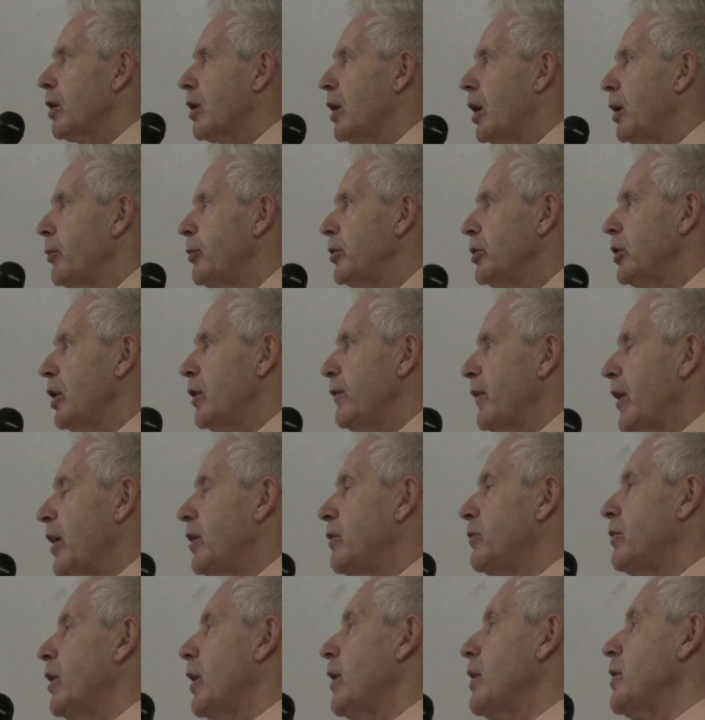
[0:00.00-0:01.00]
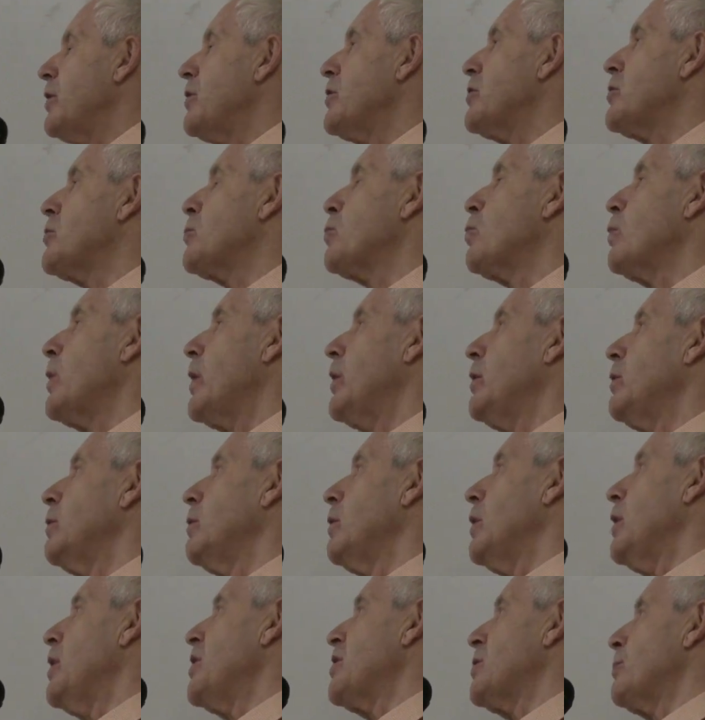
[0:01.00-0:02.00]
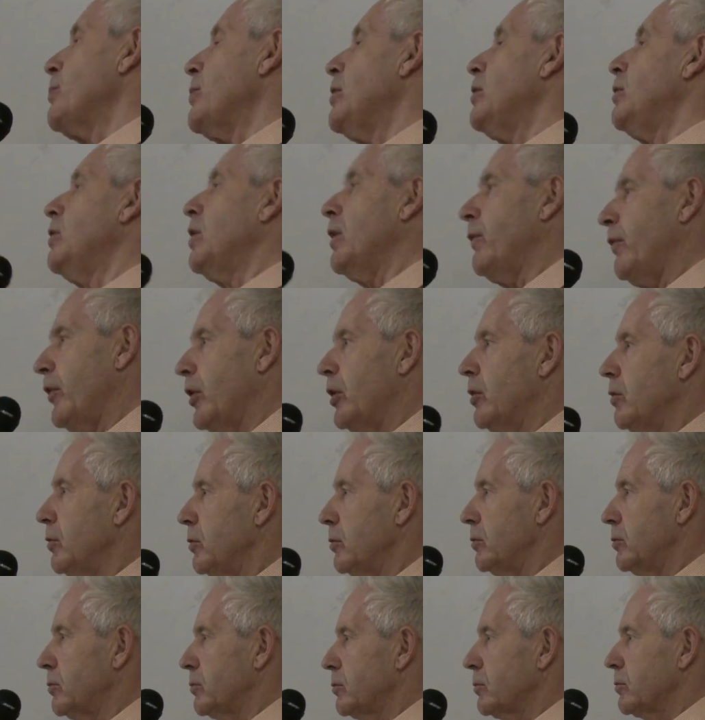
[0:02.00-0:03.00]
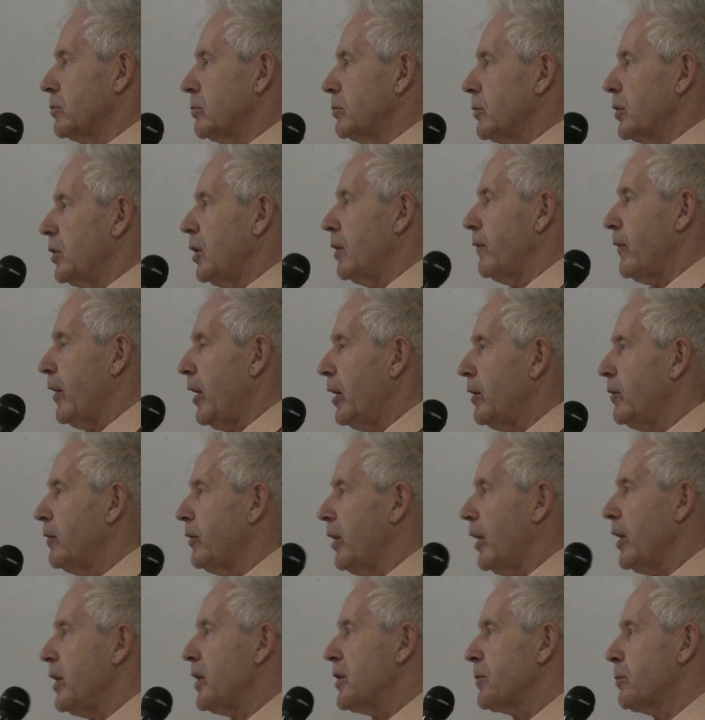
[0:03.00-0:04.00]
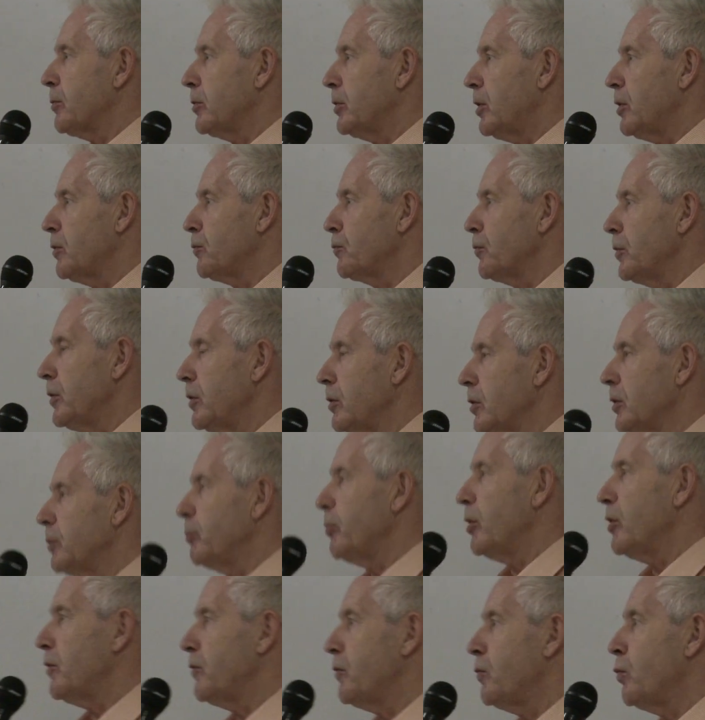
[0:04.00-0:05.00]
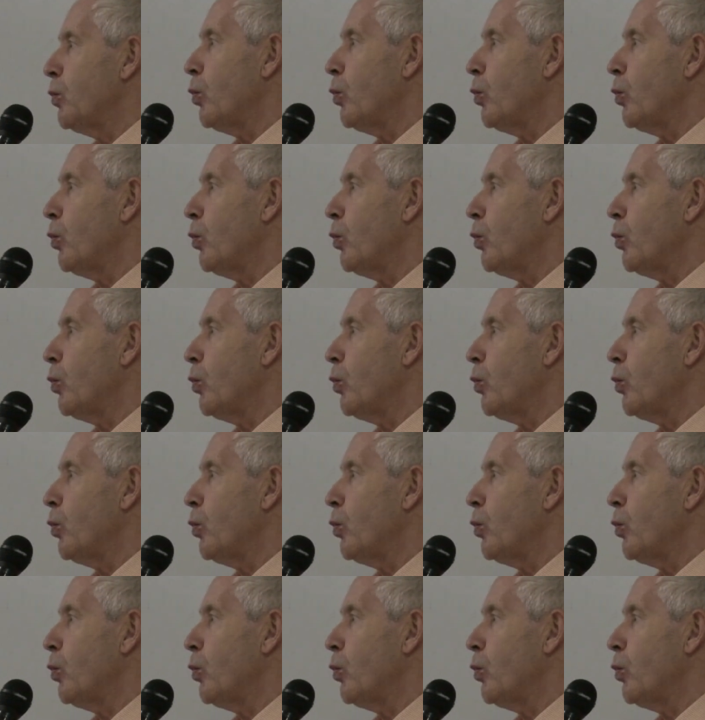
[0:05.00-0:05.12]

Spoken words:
I mean, I've had days when it's been difficult, and I've had days when I've reeled them off